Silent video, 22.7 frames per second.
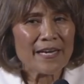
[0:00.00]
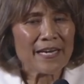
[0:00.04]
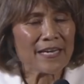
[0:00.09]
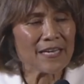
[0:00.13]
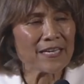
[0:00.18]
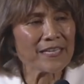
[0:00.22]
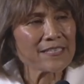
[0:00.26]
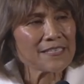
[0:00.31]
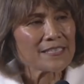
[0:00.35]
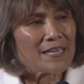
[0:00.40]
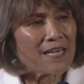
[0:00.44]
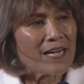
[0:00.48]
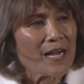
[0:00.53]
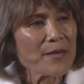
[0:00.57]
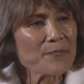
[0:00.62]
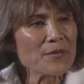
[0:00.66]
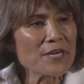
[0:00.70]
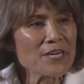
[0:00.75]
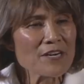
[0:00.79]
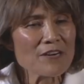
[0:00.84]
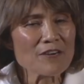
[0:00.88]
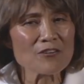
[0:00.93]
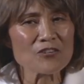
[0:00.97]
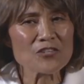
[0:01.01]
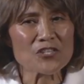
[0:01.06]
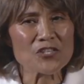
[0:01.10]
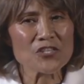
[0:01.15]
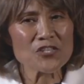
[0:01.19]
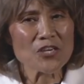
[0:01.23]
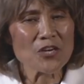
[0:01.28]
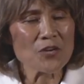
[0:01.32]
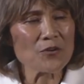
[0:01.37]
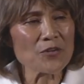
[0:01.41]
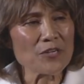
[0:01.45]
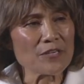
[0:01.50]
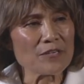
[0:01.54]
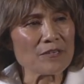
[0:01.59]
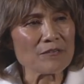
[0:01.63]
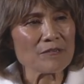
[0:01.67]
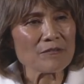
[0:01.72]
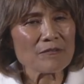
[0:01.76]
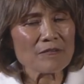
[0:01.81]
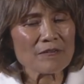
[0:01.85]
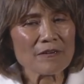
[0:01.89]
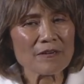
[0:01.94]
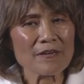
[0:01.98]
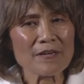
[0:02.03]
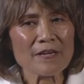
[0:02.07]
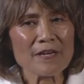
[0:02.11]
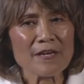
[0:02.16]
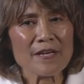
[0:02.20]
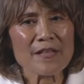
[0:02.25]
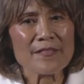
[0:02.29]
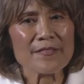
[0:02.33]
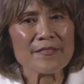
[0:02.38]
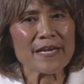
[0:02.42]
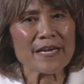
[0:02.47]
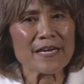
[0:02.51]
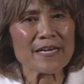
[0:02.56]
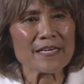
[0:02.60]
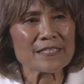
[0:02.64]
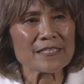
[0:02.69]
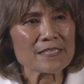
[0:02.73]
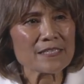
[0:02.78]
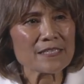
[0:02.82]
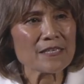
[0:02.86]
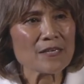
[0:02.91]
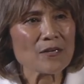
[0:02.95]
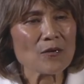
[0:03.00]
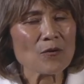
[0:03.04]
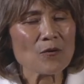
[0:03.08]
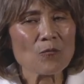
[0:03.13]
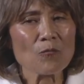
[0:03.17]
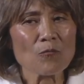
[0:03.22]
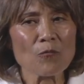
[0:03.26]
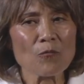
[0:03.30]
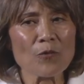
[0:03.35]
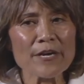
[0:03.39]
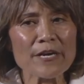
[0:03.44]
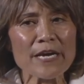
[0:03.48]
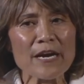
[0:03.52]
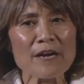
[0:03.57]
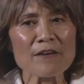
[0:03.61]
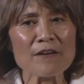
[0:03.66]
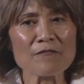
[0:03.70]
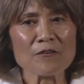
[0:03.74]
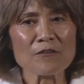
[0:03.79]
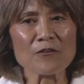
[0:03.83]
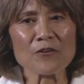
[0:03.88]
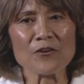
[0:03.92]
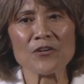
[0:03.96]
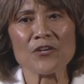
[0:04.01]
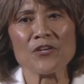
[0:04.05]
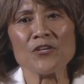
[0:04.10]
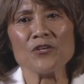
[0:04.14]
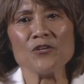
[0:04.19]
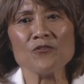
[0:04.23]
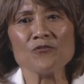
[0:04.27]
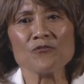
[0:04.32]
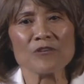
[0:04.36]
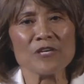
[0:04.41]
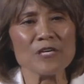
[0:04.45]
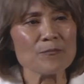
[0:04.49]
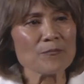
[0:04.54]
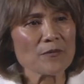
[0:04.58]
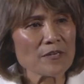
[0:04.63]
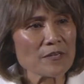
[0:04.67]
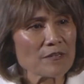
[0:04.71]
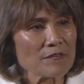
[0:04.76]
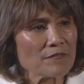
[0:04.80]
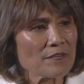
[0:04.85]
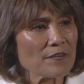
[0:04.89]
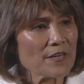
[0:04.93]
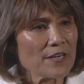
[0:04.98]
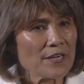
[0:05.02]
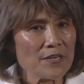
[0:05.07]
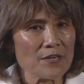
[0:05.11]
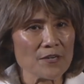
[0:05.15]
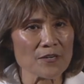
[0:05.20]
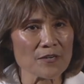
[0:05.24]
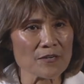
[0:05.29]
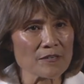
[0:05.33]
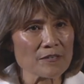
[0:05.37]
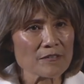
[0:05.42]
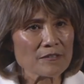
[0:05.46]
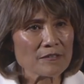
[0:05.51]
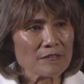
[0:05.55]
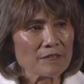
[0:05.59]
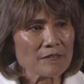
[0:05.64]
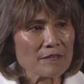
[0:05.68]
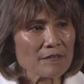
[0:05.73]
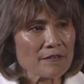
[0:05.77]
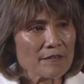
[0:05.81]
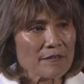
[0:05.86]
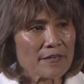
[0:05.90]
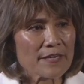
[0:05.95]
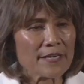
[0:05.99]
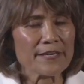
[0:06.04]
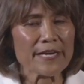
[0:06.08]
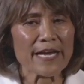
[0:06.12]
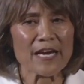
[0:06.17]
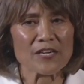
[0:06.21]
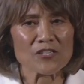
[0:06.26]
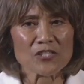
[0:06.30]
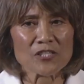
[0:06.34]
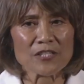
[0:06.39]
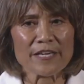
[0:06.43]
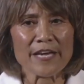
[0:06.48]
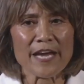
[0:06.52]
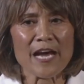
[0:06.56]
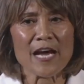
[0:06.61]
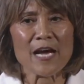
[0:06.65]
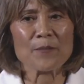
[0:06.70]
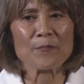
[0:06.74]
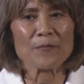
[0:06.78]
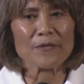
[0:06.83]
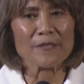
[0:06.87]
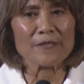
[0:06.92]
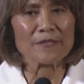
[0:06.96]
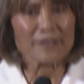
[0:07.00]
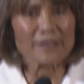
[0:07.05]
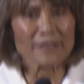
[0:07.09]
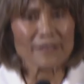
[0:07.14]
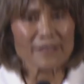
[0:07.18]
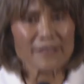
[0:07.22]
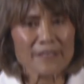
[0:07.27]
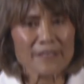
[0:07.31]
And I'm here to show you that whatever you dream of here can actually happen.